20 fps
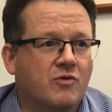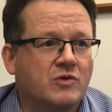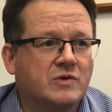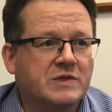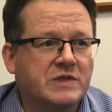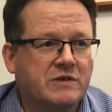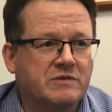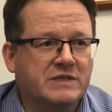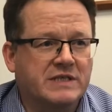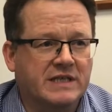We're
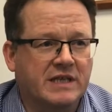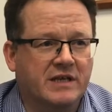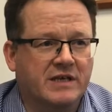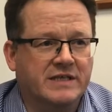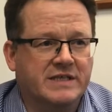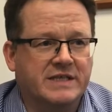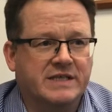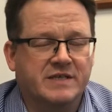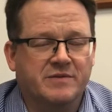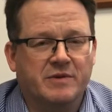also
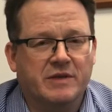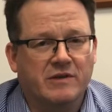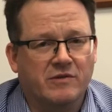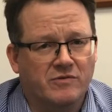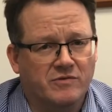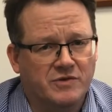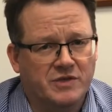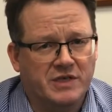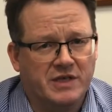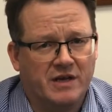delighted to be
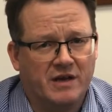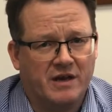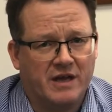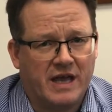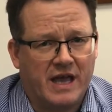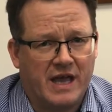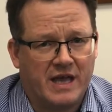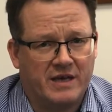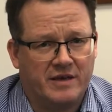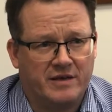launching our
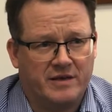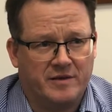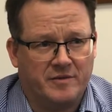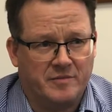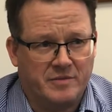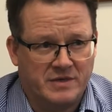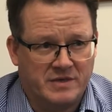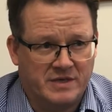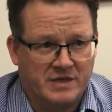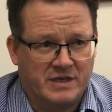Care Hub.
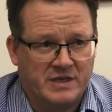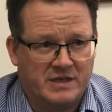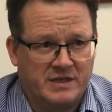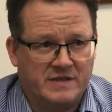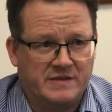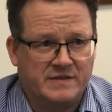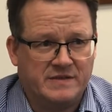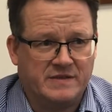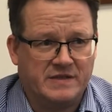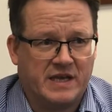
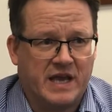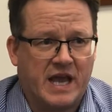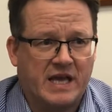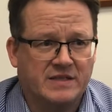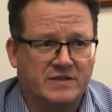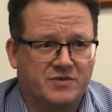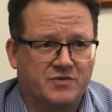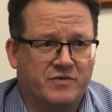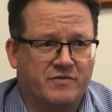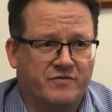This is a
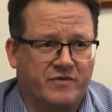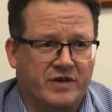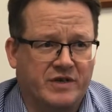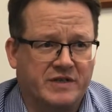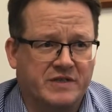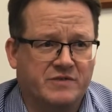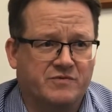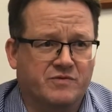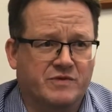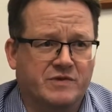cancer
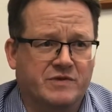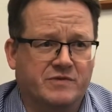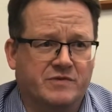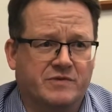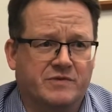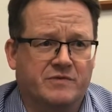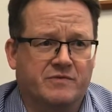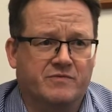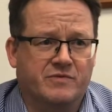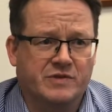advice
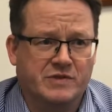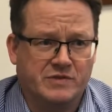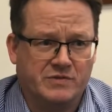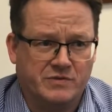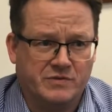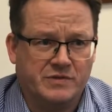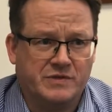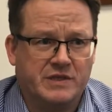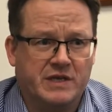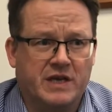
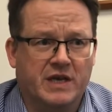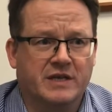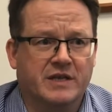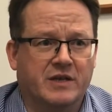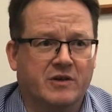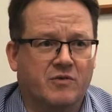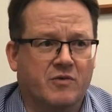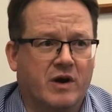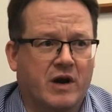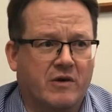resource and
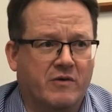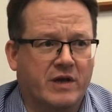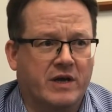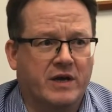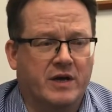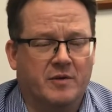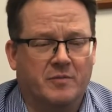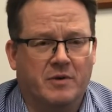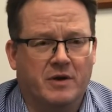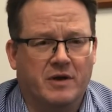inquiry
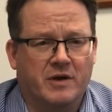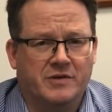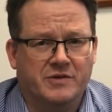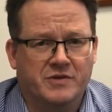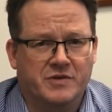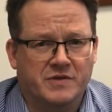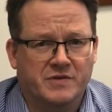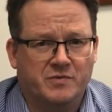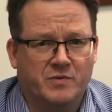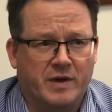hub on our
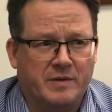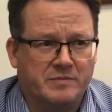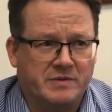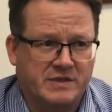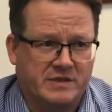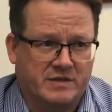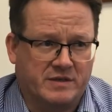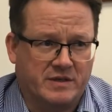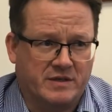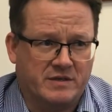Trust
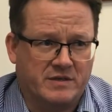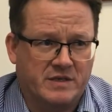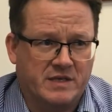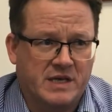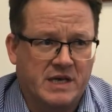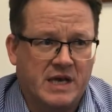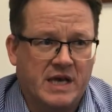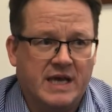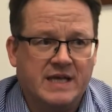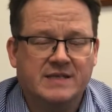website.
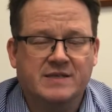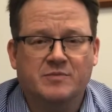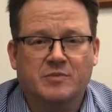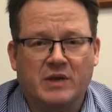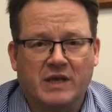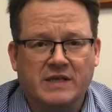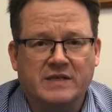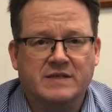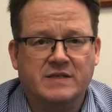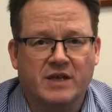It's a
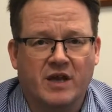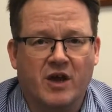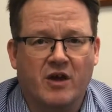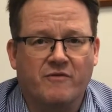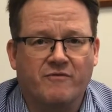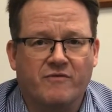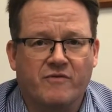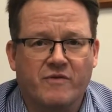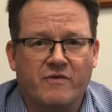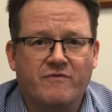place to go
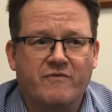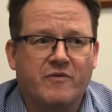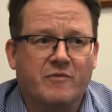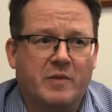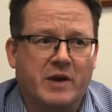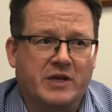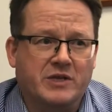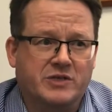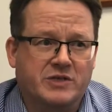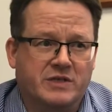for
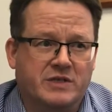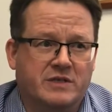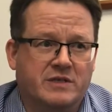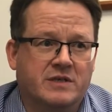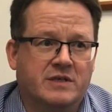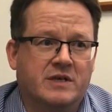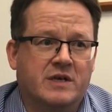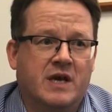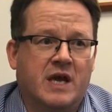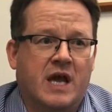information
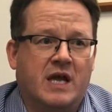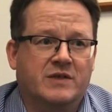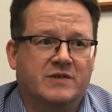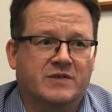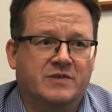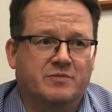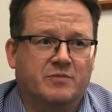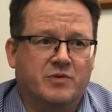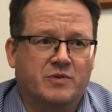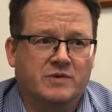and
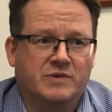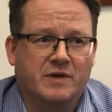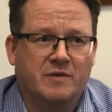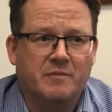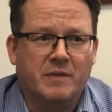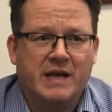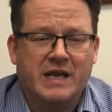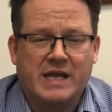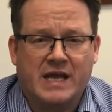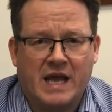support on
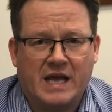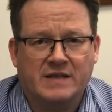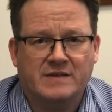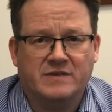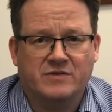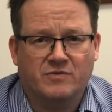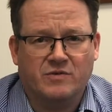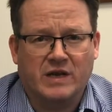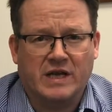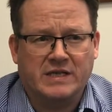many
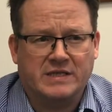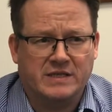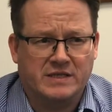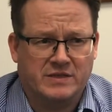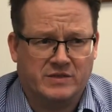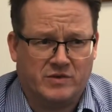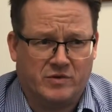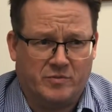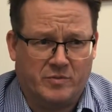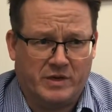cancer-related
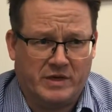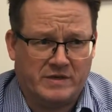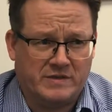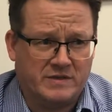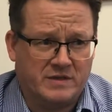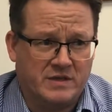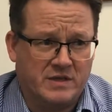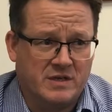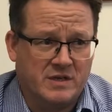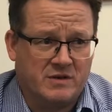topics,
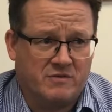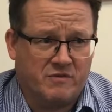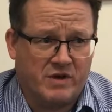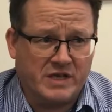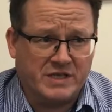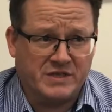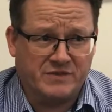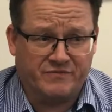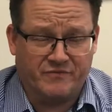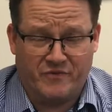
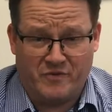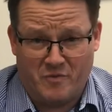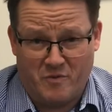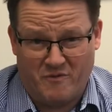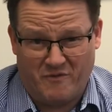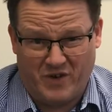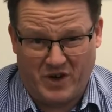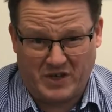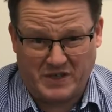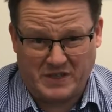ranging from
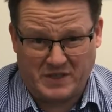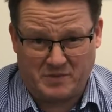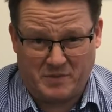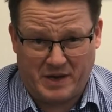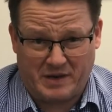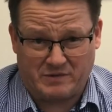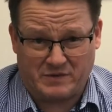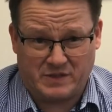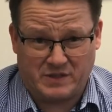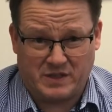advice
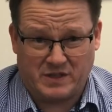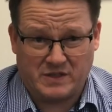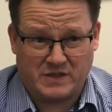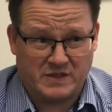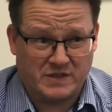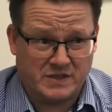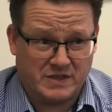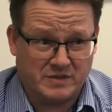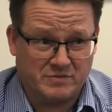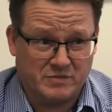about signs
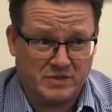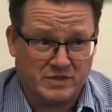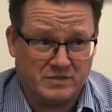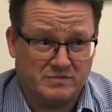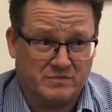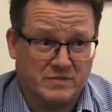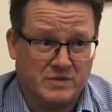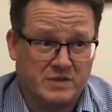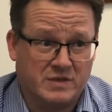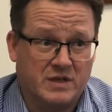and
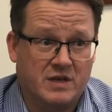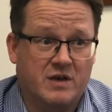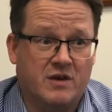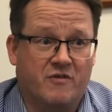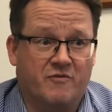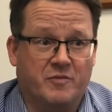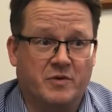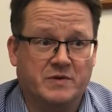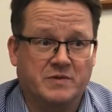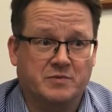symptoms
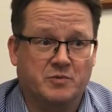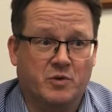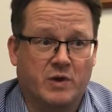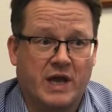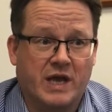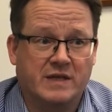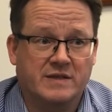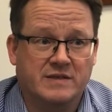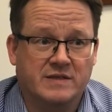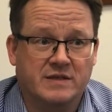of possible
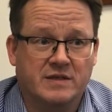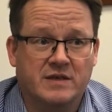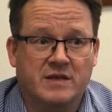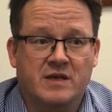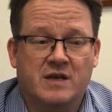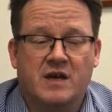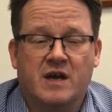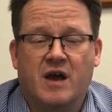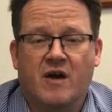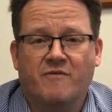cancer
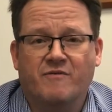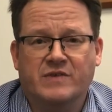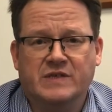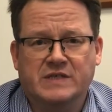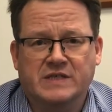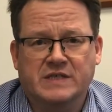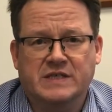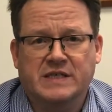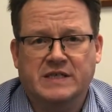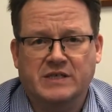and
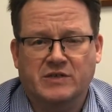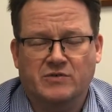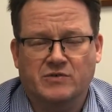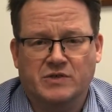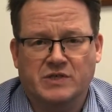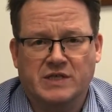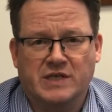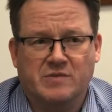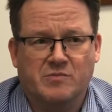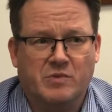visiting your
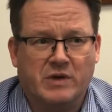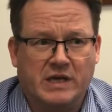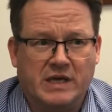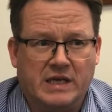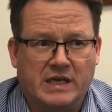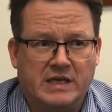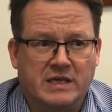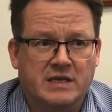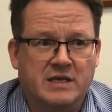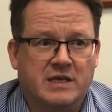
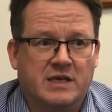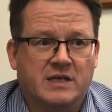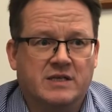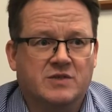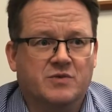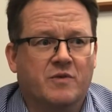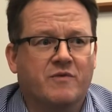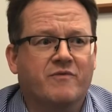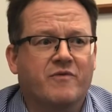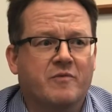GP,
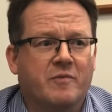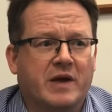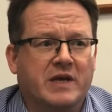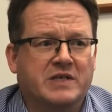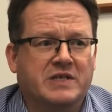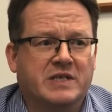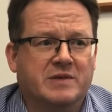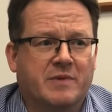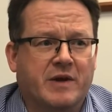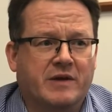to
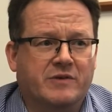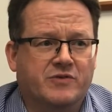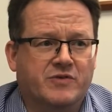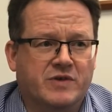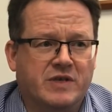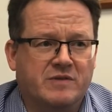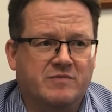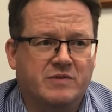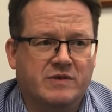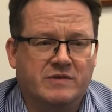information about
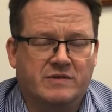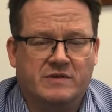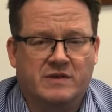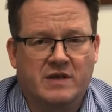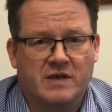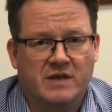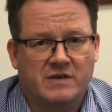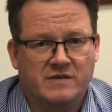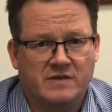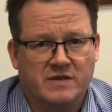treatments,
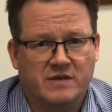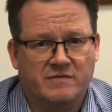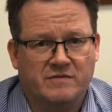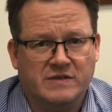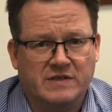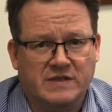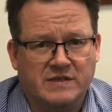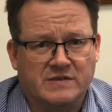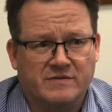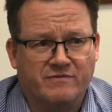
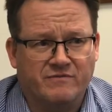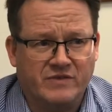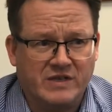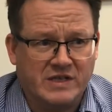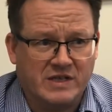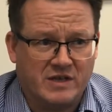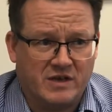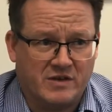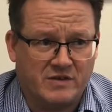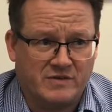services and
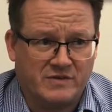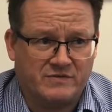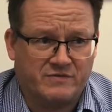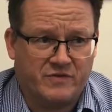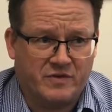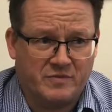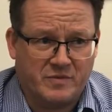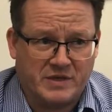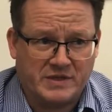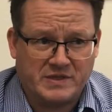videos
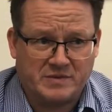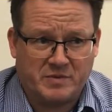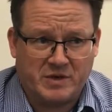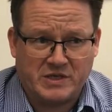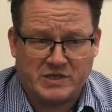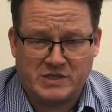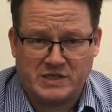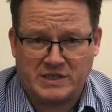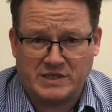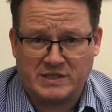from our
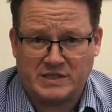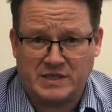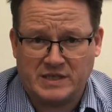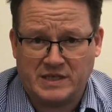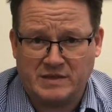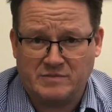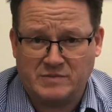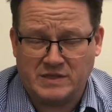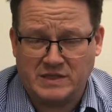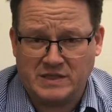specialist
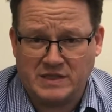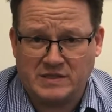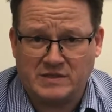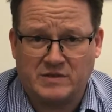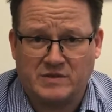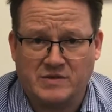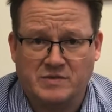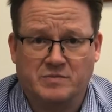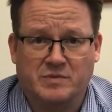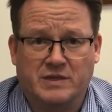teams in this
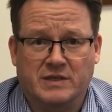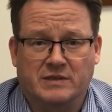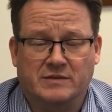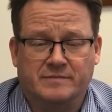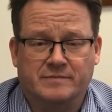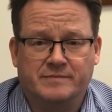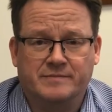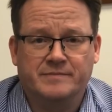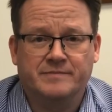hospital.